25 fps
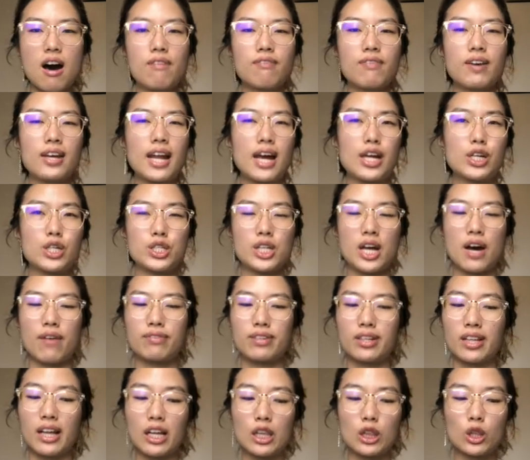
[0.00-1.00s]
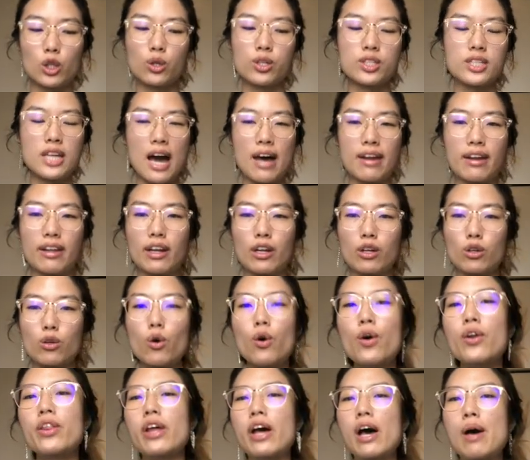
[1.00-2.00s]
and I just have to like look down and
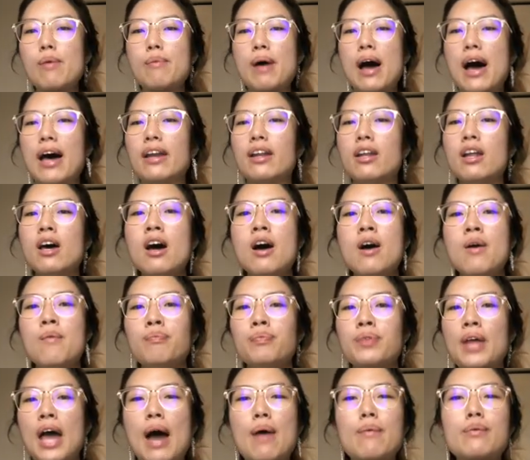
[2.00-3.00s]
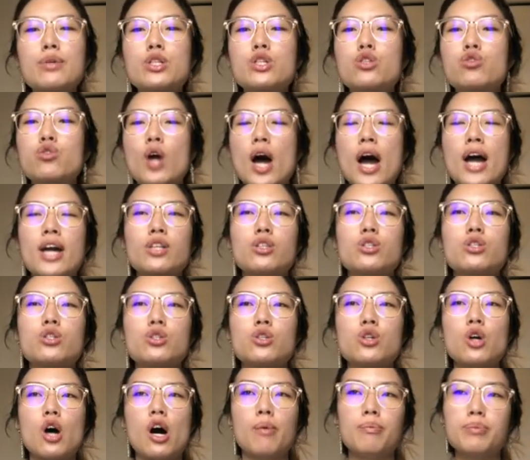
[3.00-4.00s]
ignore them. And I was trying
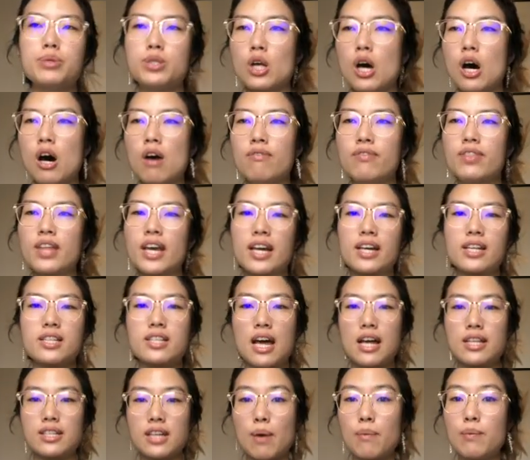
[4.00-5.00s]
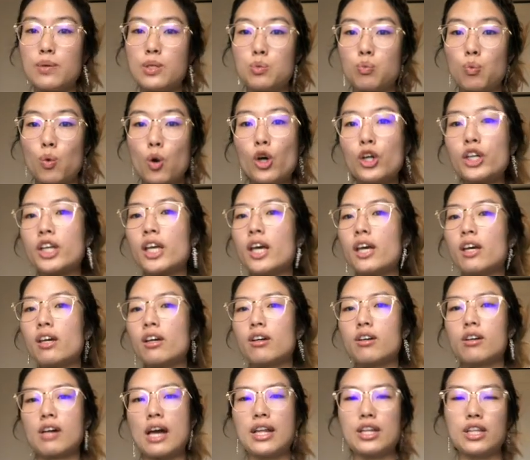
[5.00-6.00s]
to observe things as I was
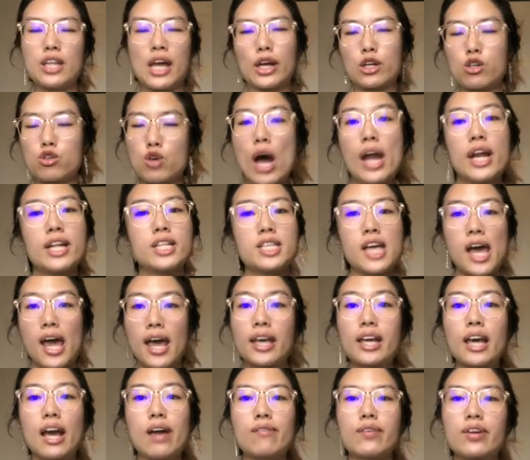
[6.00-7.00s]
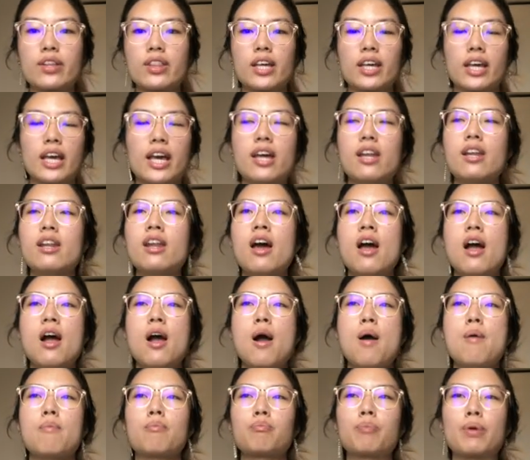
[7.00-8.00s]
walking and like trying to take everything in.
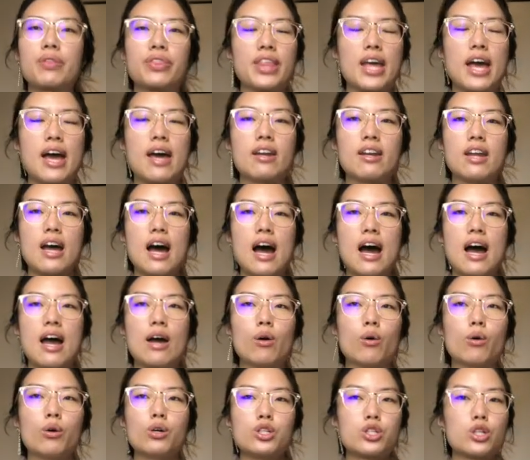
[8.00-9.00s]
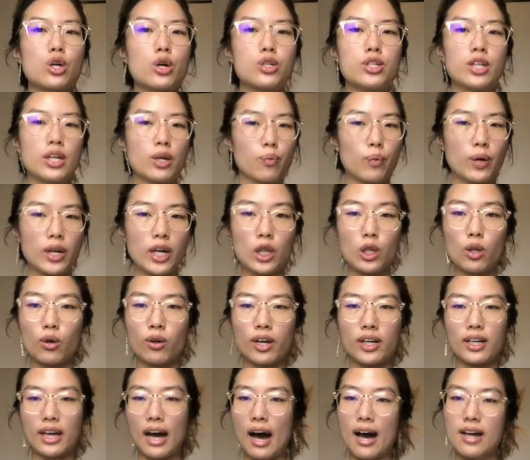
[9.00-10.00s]
But then I also didn't want to
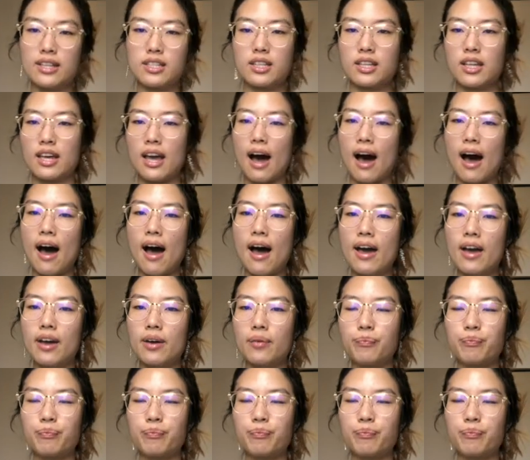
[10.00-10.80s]
look guys in the eye.